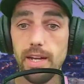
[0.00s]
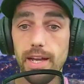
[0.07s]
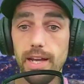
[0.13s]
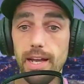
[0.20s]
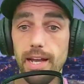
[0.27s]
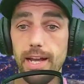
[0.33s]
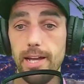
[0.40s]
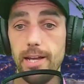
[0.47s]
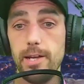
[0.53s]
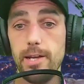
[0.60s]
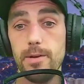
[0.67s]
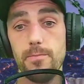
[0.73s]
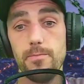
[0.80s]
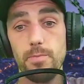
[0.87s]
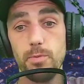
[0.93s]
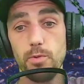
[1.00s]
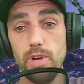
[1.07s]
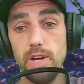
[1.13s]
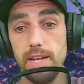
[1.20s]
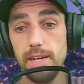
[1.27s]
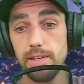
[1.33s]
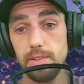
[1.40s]
um,
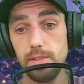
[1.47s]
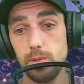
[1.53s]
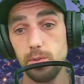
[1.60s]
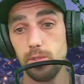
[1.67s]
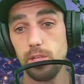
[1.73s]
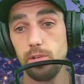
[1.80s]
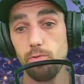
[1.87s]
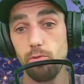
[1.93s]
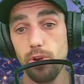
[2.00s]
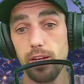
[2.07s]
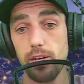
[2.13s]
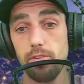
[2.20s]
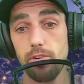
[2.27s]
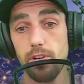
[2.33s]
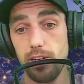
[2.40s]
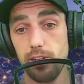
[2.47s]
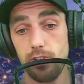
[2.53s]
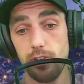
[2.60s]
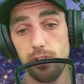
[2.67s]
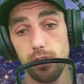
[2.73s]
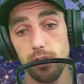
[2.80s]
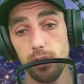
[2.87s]
related to the
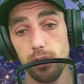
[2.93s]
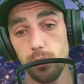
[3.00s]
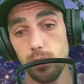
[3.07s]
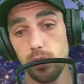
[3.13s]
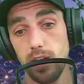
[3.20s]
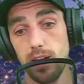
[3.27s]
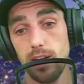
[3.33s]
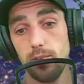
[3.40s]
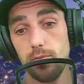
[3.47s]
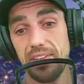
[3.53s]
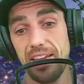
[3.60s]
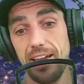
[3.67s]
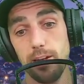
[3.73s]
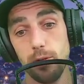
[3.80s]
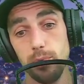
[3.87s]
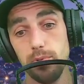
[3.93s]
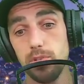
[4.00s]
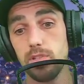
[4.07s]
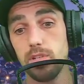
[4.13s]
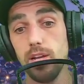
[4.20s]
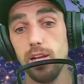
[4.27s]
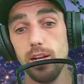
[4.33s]
recreational use of cannabis.
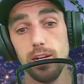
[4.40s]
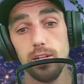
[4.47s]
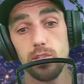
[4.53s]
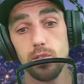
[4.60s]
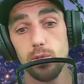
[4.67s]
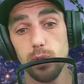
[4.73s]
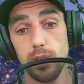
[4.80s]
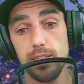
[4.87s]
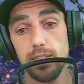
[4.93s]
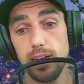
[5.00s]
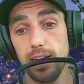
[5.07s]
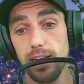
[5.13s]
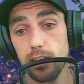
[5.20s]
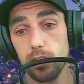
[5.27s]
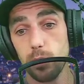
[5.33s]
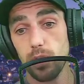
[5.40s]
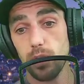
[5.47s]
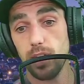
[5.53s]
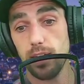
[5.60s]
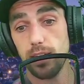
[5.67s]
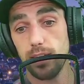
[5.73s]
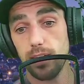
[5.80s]
So in the last while
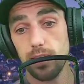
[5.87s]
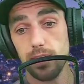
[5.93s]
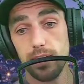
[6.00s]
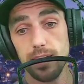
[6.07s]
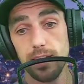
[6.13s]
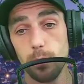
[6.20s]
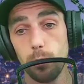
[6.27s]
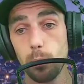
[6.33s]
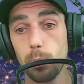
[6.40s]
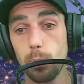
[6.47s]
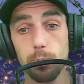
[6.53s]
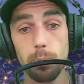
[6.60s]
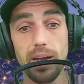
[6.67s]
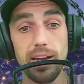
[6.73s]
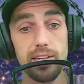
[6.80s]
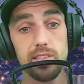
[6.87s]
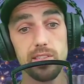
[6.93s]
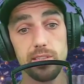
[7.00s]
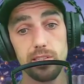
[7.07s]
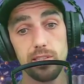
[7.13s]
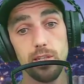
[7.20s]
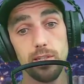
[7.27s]
there, they've been passing
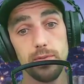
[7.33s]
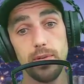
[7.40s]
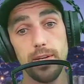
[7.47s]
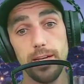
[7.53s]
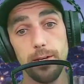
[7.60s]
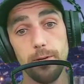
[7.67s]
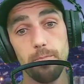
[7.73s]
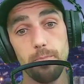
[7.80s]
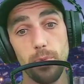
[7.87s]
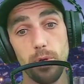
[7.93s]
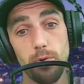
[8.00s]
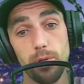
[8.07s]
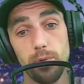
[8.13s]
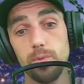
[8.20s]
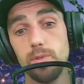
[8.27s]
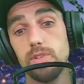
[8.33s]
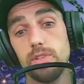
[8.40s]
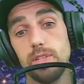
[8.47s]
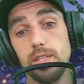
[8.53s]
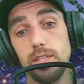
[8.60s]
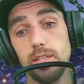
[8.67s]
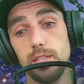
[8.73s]
stuff um, around
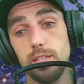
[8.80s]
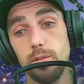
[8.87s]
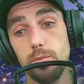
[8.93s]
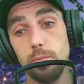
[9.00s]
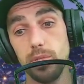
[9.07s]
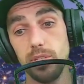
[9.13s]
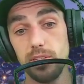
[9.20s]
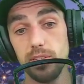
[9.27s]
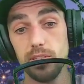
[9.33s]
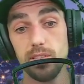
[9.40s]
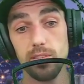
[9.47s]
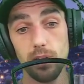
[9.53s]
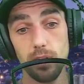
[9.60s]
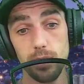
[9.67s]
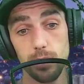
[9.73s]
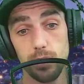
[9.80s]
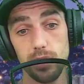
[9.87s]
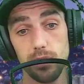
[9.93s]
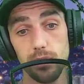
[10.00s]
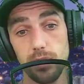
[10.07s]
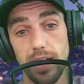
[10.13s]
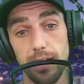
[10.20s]
the medicinal use of
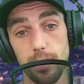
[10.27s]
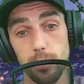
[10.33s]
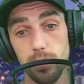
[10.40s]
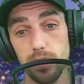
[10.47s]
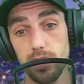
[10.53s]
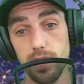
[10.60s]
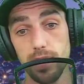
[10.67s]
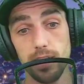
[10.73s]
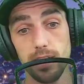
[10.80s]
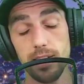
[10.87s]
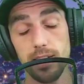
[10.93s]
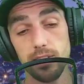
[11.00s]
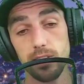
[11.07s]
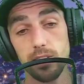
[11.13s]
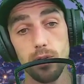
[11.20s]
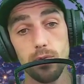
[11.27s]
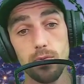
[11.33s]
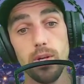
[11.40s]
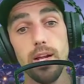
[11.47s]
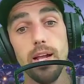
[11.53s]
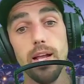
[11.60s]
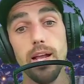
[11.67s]
cannabis and, and stuff.
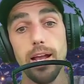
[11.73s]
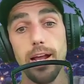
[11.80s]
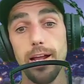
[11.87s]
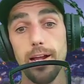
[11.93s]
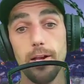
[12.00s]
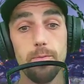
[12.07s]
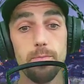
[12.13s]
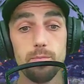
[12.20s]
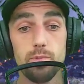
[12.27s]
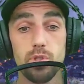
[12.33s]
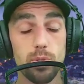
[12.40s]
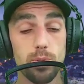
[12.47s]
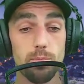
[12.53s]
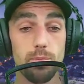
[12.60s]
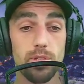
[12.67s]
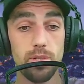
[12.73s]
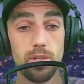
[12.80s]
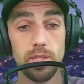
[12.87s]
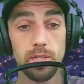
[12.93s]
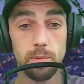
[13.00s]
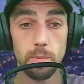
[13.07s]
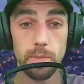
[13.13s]
Um, so
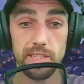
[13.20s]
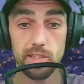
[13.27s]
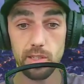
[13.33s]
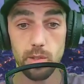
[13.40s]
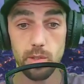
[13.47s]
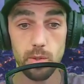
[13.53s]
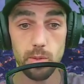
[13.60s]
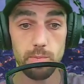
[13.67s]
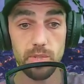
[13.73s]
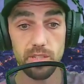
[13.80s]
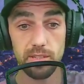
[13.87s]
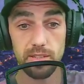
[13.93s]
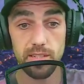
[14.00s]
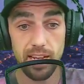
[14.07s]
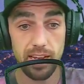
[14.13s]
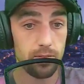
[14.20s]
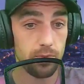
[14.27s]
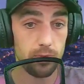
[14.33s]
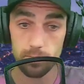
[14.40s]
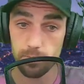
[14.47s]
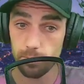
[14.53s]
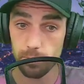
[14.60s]
in Mexico, they, they have
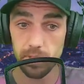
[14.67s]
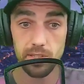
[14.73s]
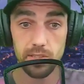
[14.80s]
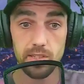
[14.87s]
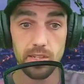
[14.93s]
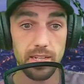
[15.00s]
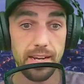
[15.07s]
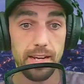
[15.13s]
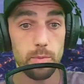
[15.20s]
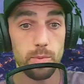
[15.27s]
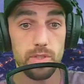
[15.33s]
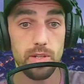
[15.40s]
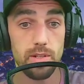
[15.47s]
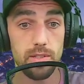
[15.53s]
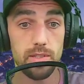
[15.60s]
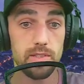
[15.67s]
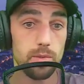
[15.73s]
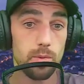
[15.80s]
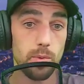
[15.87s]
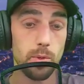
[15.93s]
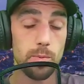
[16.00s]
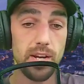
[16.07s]
medicinal cannabis laws and,
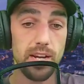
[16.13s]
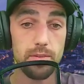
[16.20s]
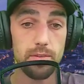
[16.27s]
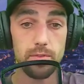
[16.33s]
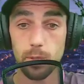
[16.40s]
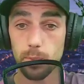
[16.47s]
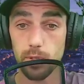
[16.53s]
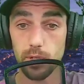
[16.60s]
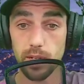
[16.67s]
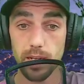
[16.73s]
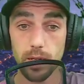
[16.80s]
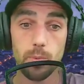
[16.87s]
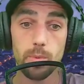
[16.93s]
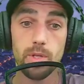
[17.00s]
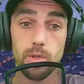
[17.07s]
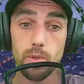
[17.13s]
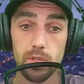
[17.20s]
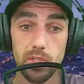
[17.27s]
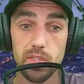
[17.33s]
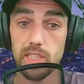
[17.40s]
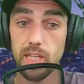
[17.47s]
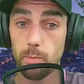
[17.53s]
and what have you, but uh, they're going a
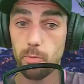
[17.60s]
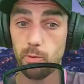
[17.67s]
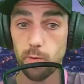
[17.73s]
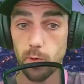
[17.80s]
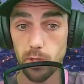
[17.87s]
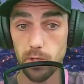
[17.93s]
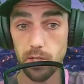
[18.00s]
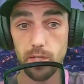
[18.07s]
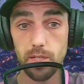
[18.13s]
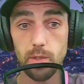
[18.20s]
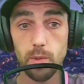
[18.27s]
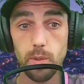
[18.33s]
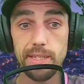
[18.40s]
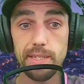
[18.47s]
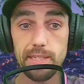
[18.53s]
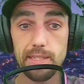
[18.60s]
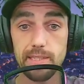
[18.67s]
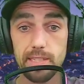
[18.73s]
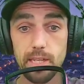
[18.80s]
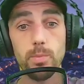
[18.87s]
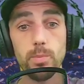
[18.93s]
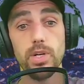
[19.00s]
step further now in
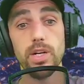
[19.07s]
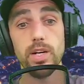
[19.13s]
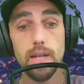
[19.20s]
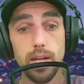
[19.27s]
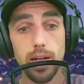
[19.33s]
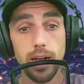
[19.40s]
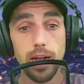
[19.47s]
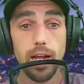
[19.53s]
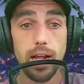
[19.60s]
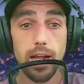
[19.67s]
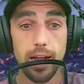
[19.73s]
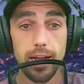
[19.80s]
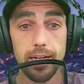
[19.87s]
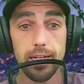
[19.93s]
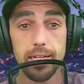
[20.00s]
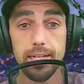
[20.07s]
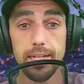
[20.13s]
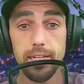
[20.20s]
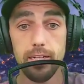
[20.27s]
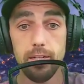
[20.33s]
December, and uh,